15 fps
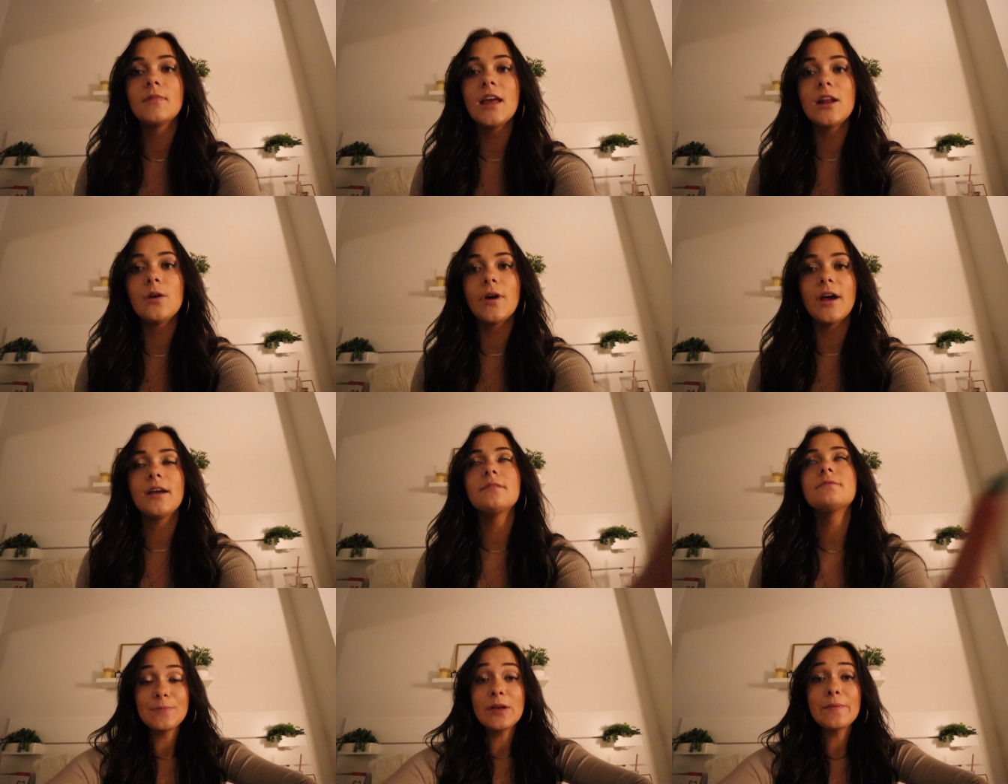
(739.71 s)

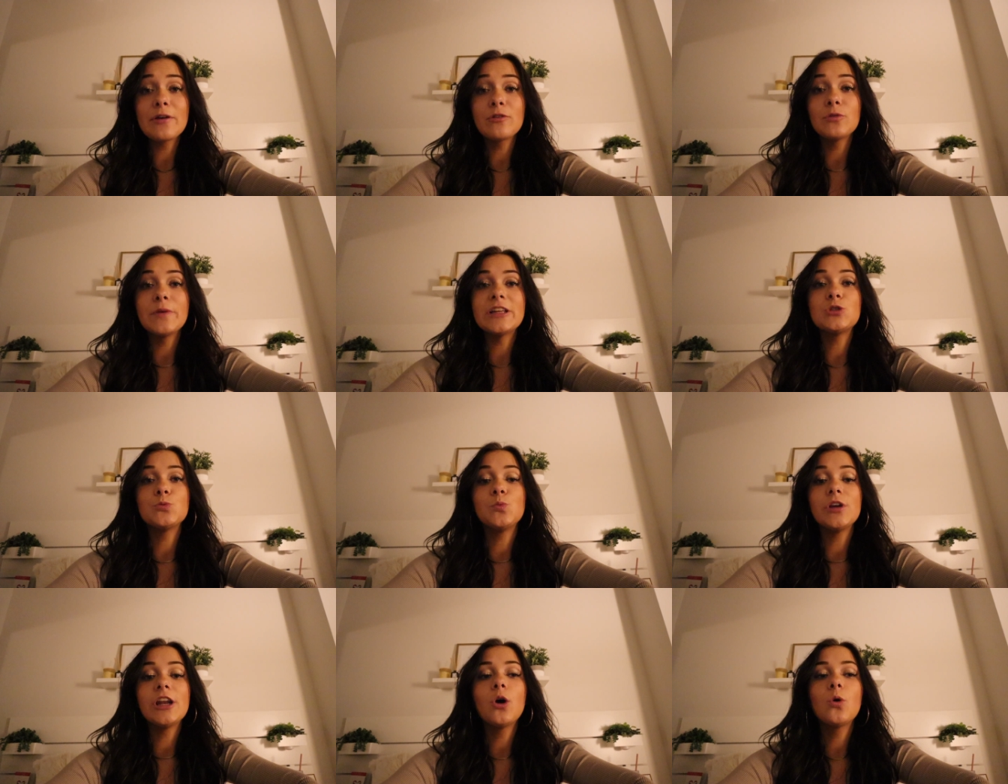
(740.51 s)
Anyway, me and my roommates,
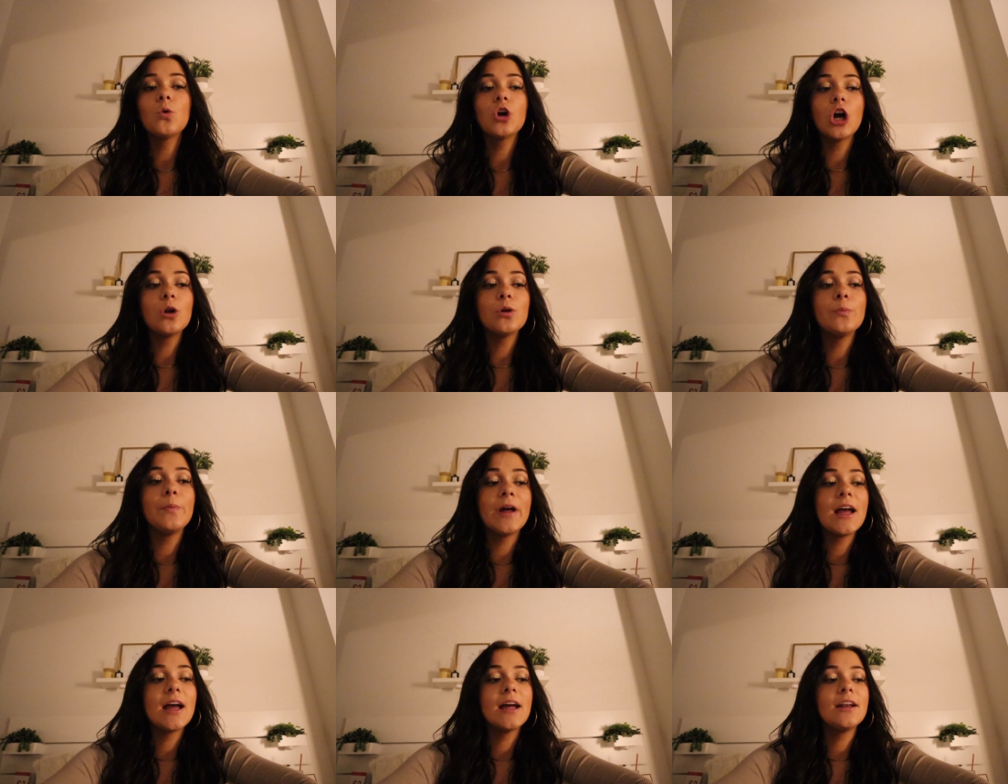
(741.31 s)
we don't go to
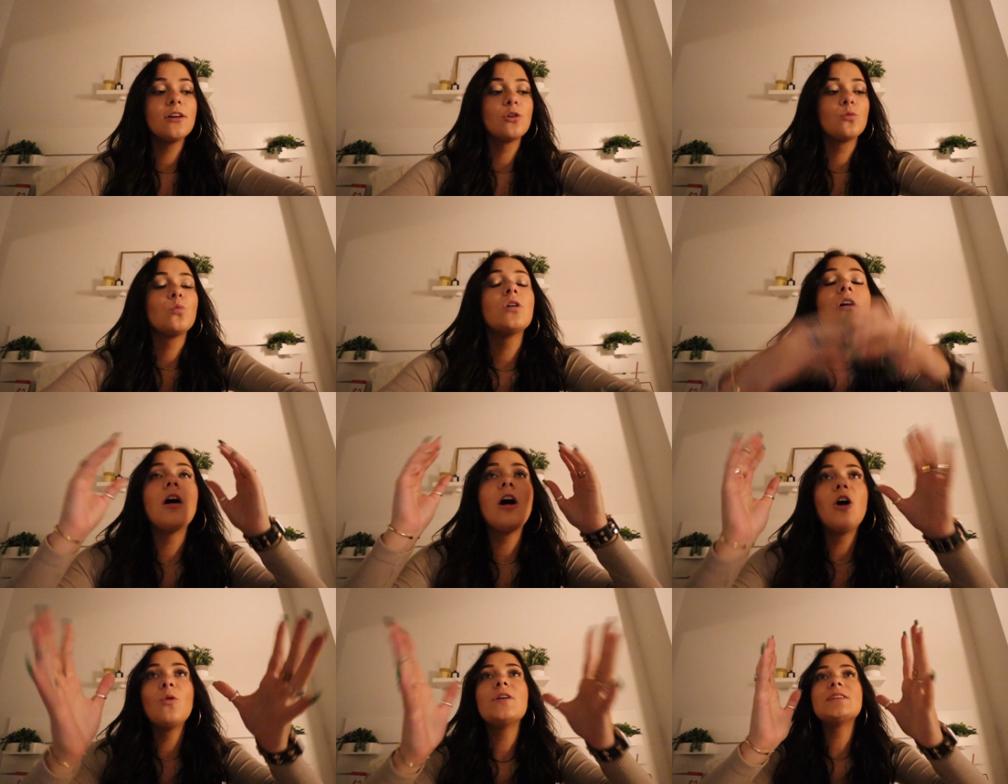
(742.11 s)
bed or we're
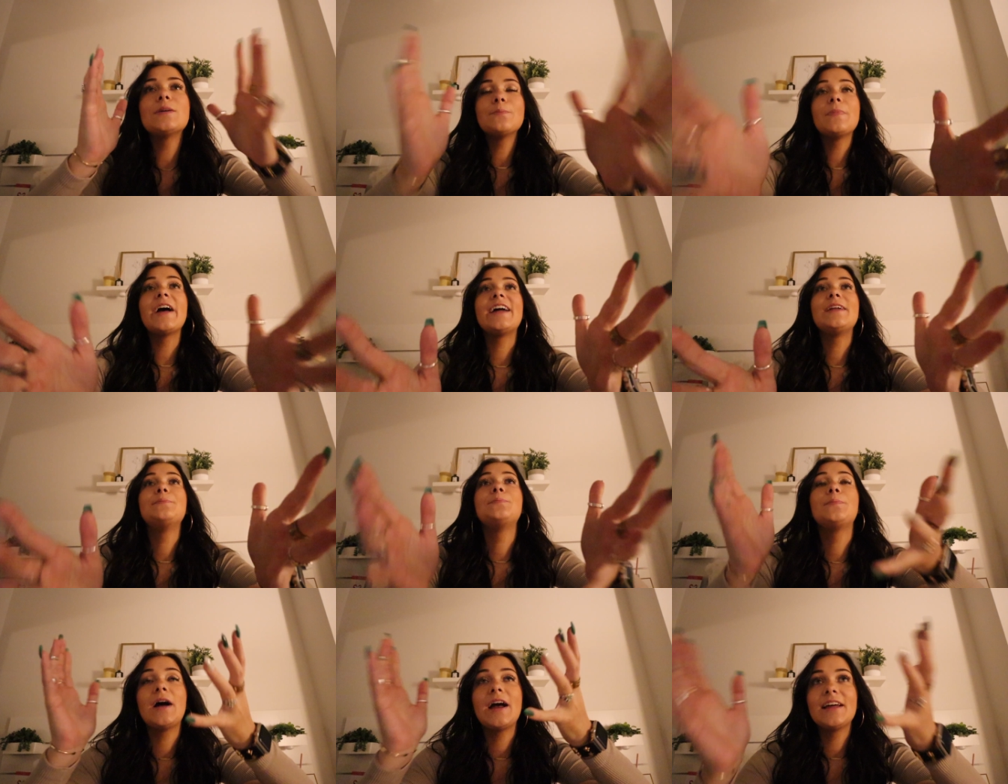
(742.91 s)
always in bed
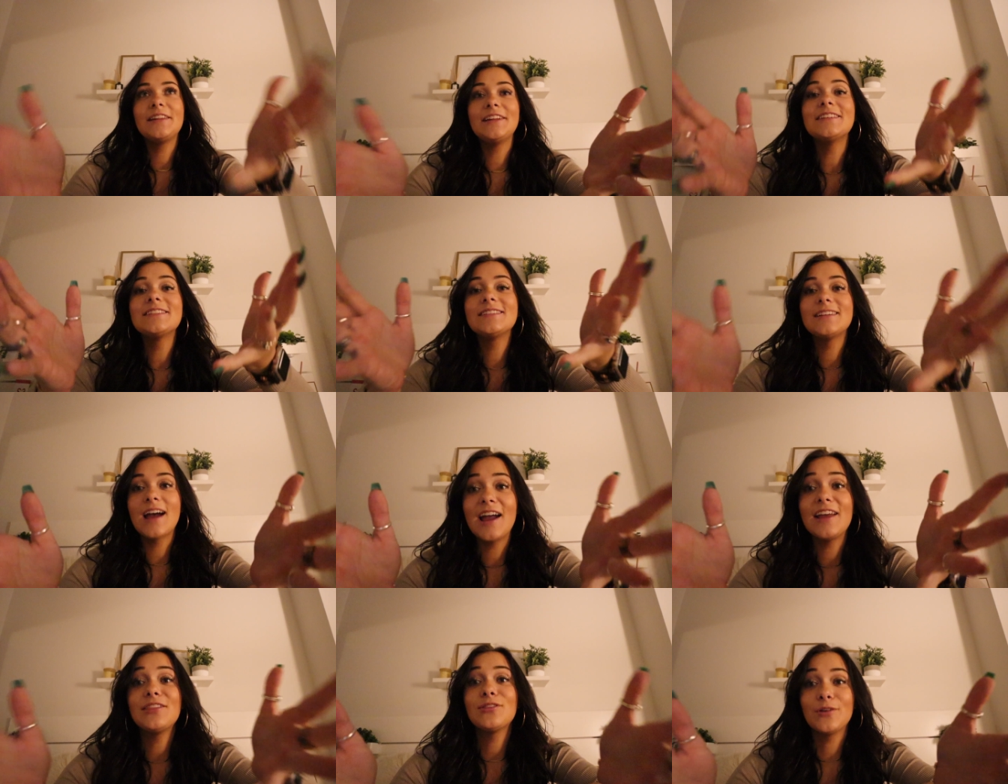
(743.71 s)
by at least
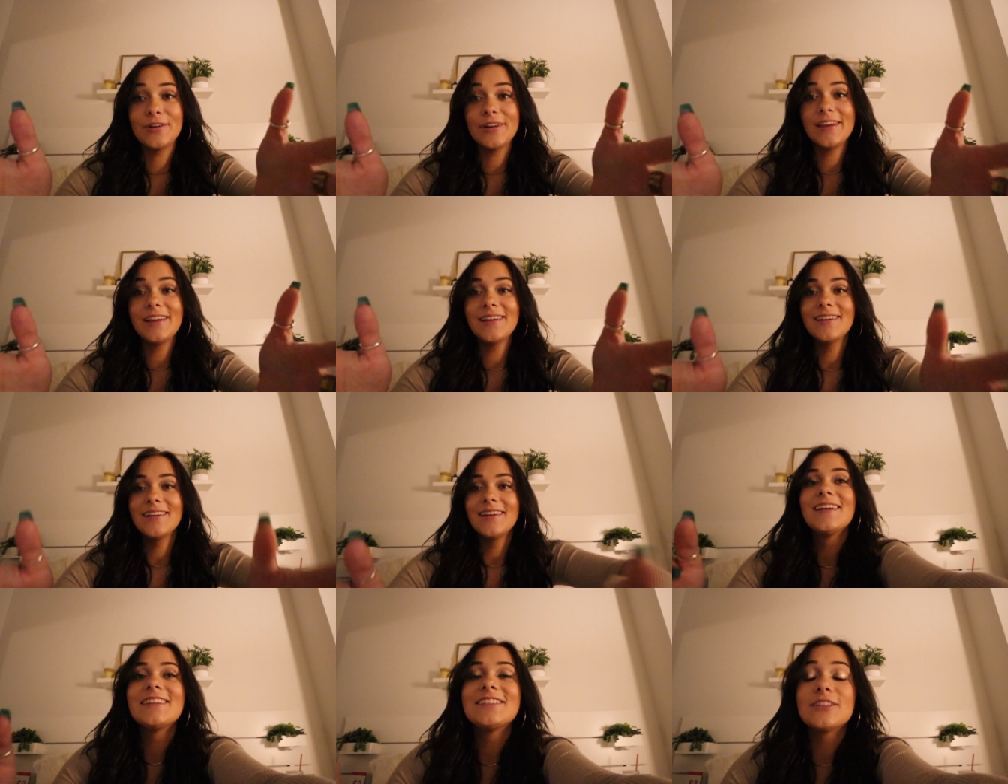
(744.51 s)
9.30
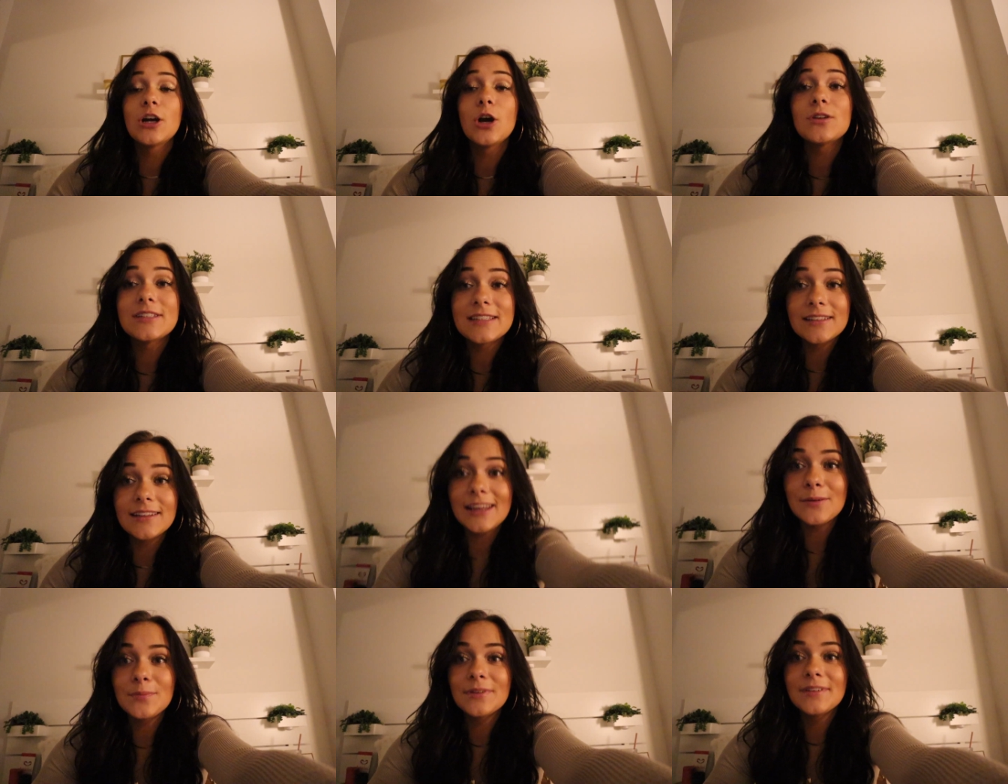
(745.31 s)
to go to
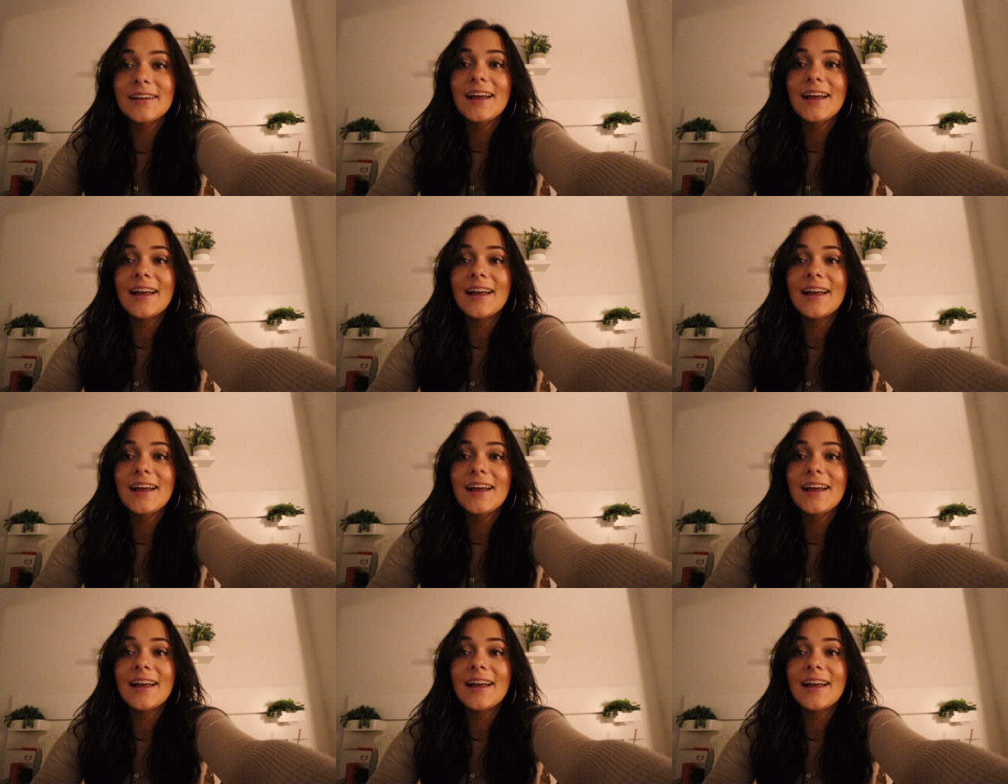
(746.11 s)
sleep.